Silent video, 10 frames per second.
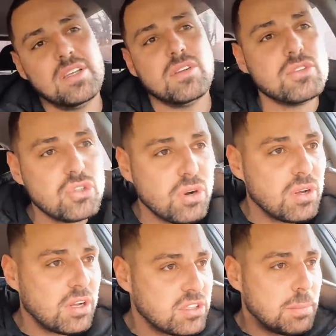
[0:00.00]
As long as you're
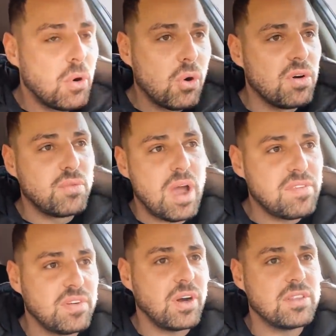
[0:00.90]
a supporter of
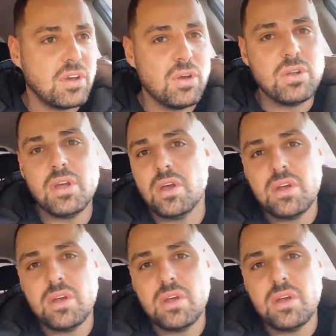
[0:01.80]
everything I do,